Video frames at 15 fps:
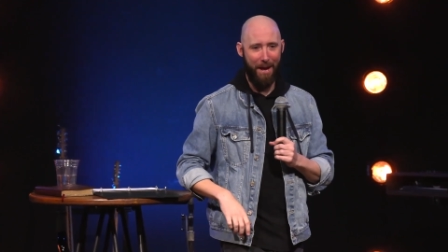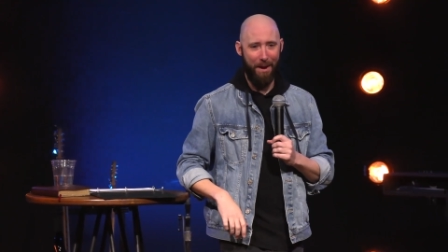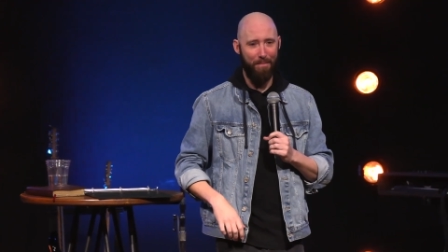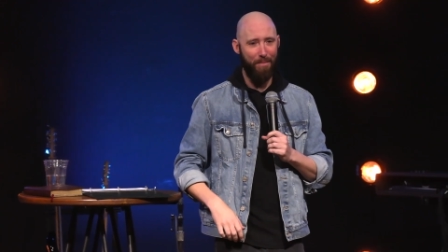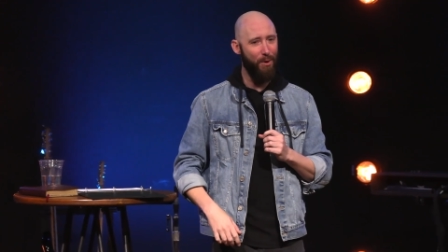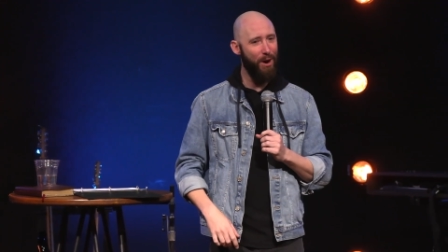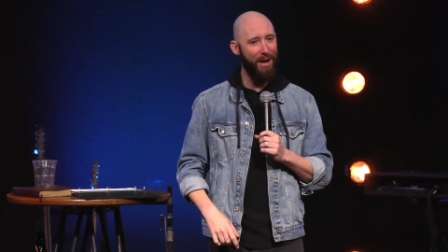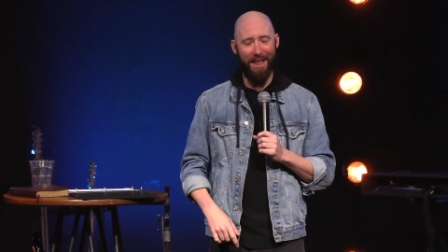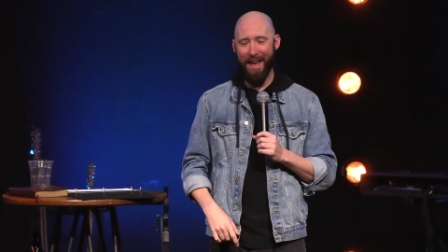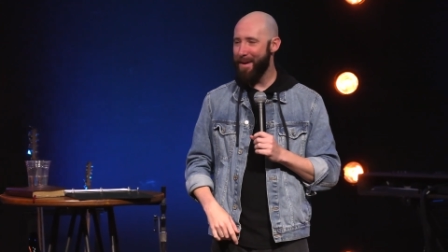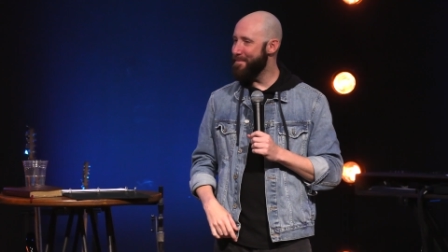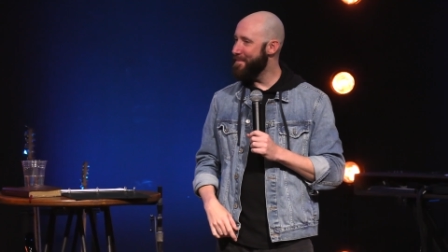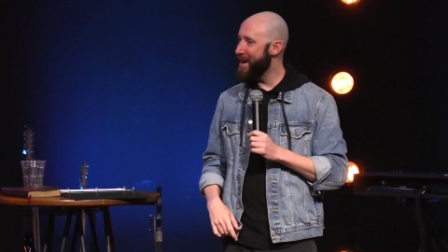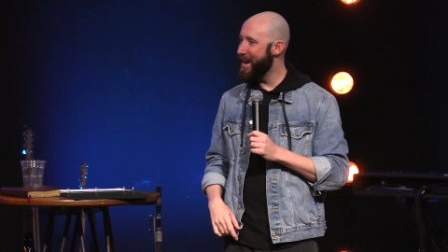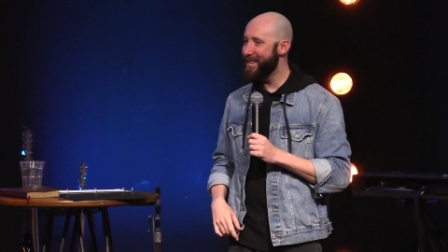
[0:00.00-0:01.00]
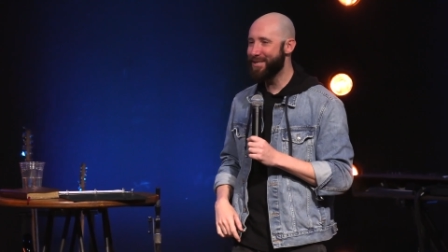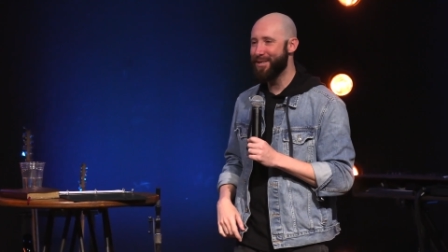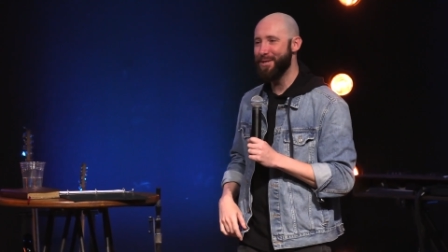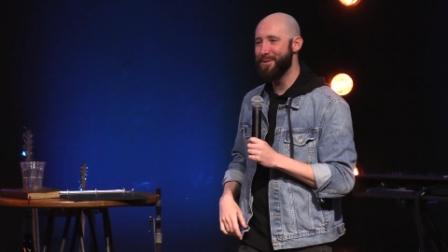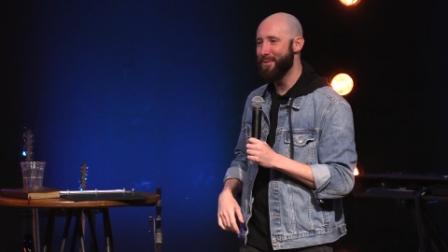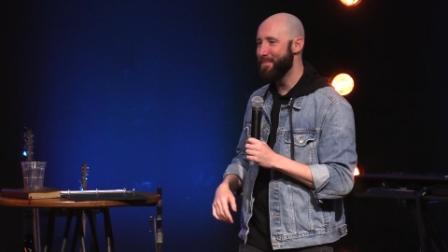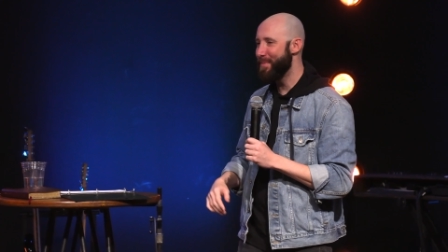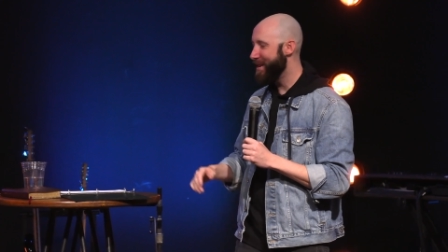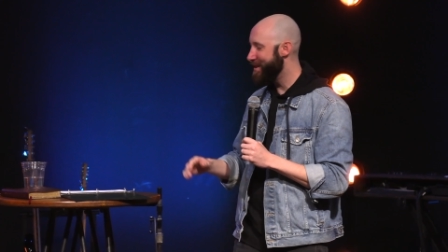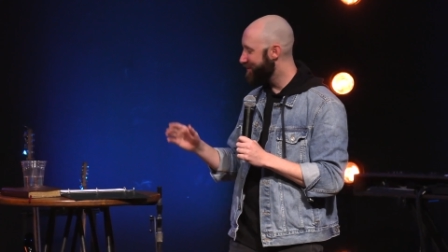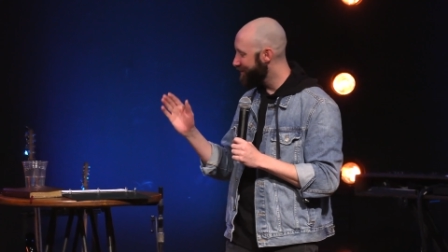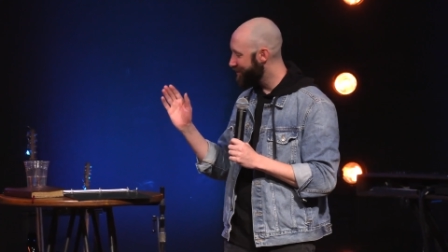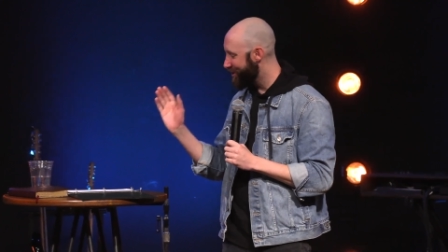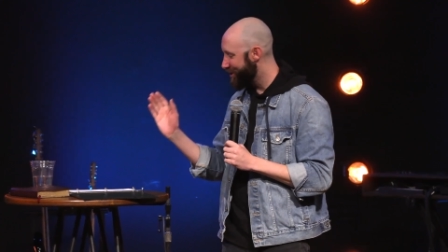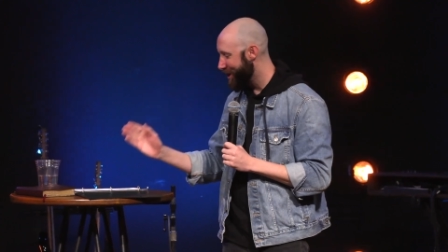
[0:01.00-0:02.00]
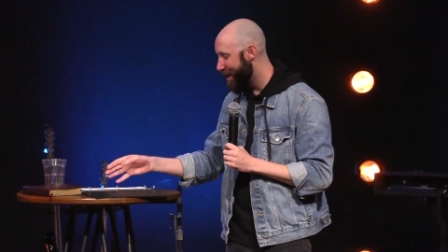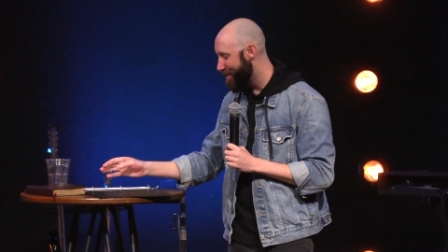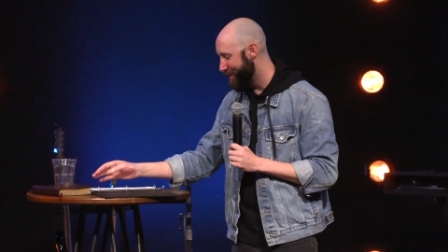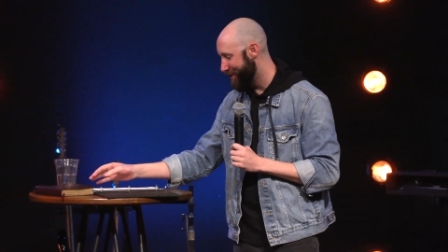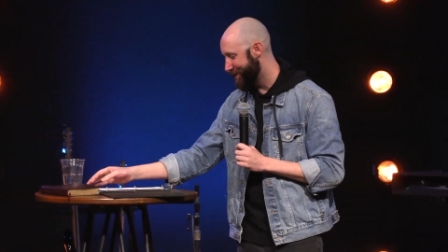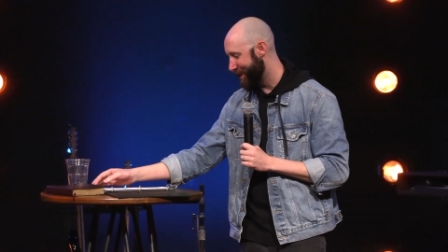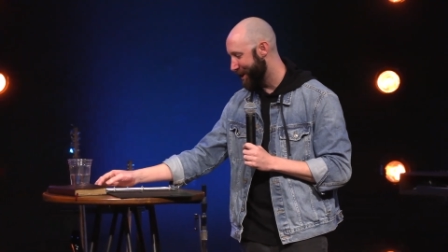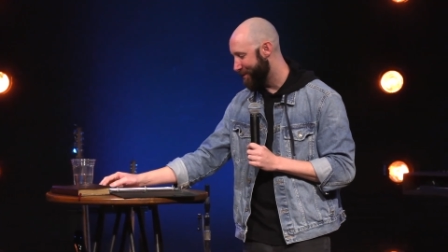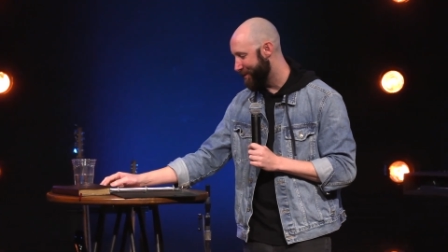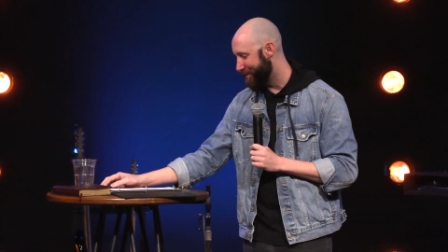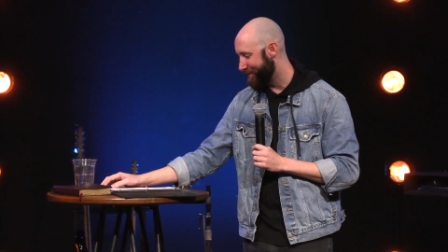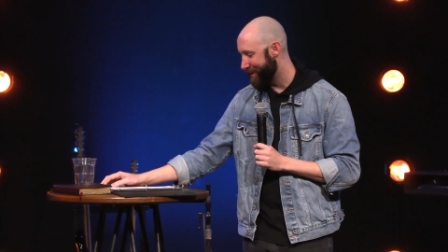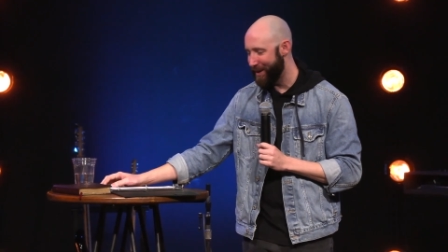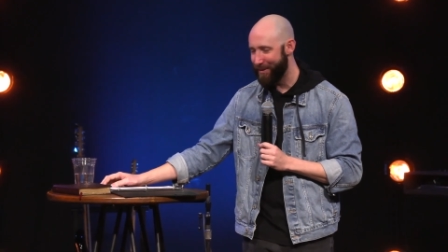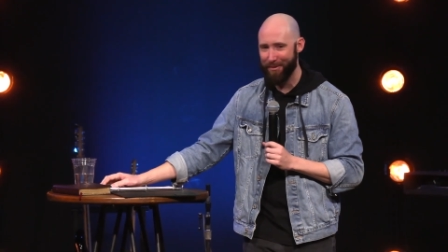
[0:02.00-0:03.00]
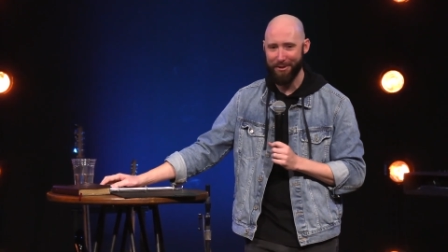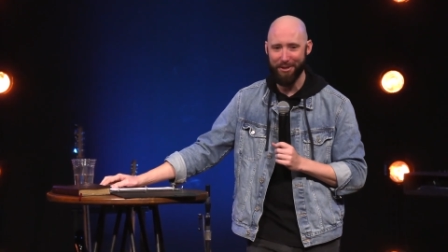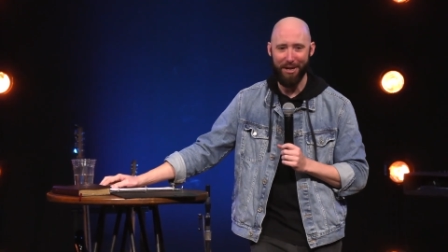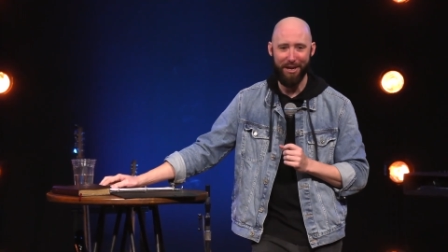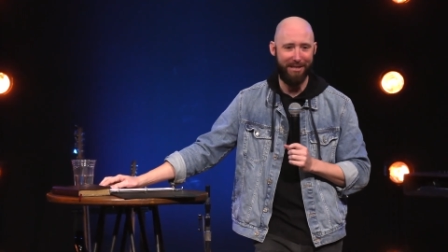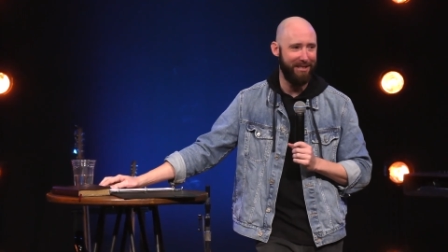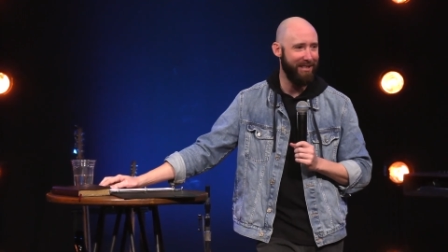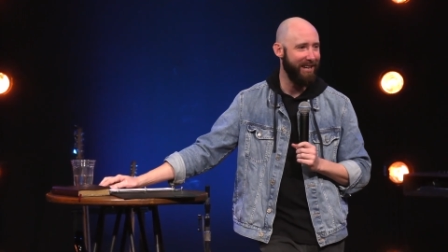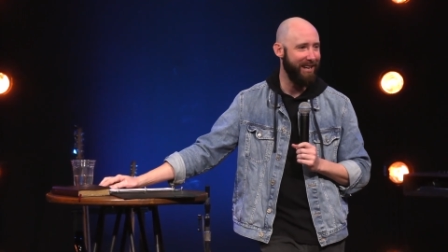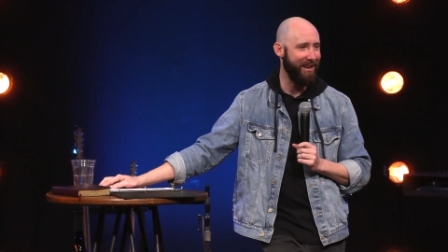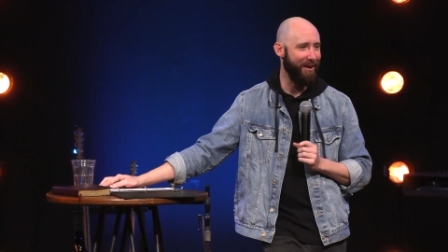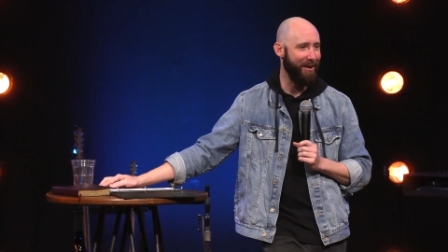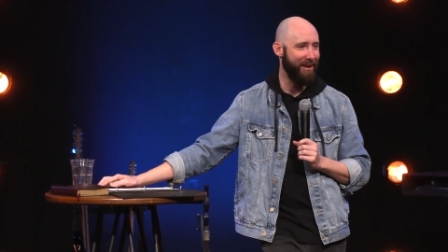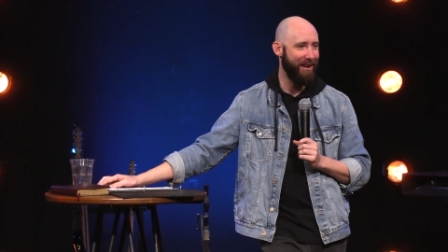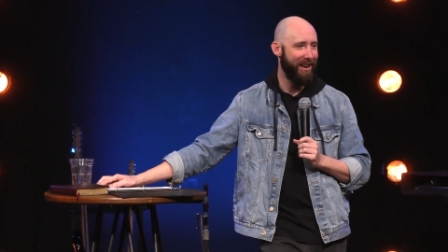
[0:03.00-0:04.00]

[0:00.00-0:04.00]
Boy, that message would be for so and so if they were just here.